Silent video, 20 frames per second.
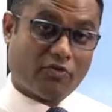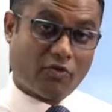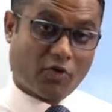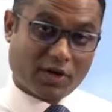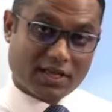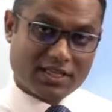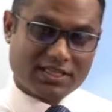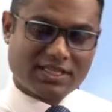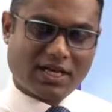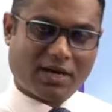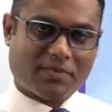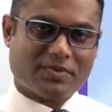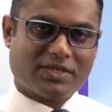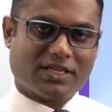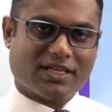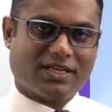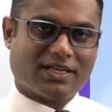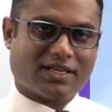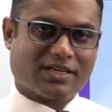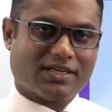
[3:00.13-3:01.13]
a foreign
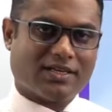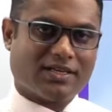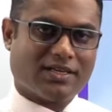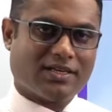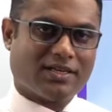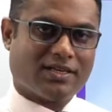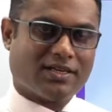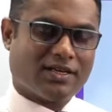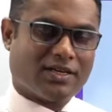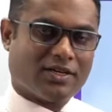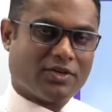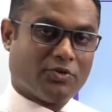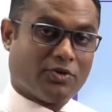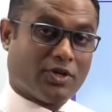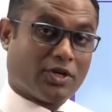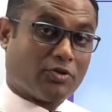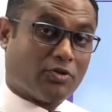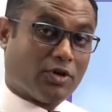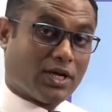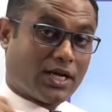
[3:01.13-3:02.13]
subsidiary. You
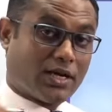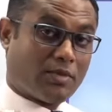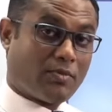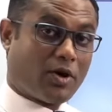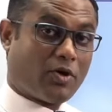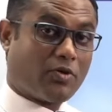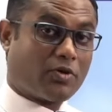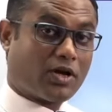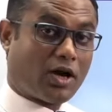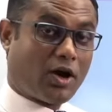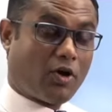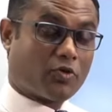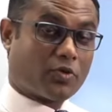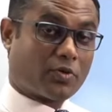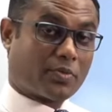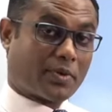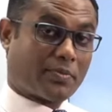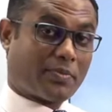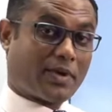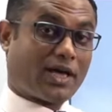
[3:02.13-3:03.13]
need to learn about how
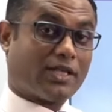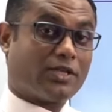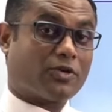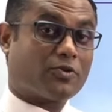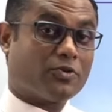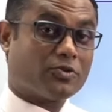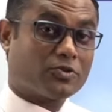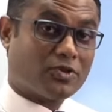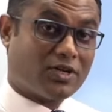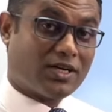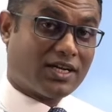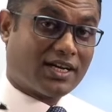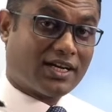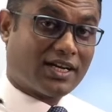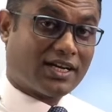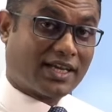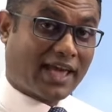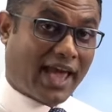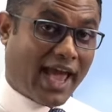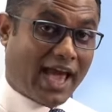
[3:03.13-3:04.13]
to prepare the
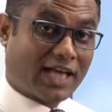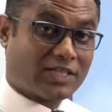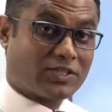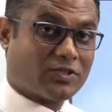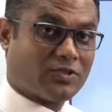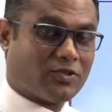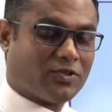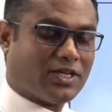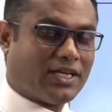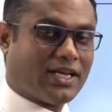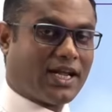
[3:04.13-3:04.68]
consolidated cash flow